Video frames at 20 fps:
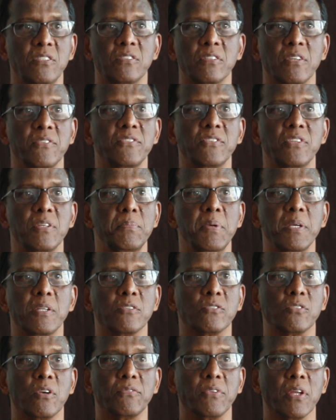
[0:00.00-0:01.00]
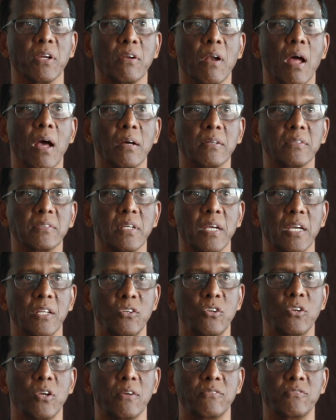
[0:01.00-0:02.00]
70 meters off the ground, and
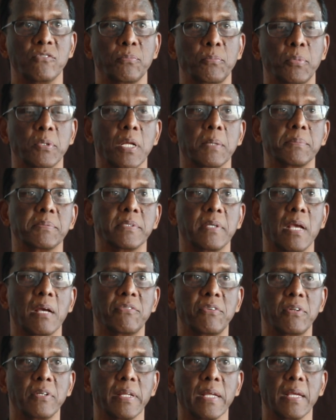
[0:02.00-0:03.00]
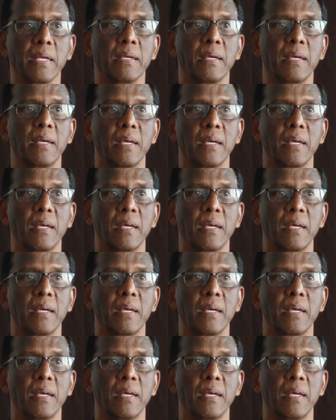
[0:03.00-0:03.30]
you have to put up scaffolding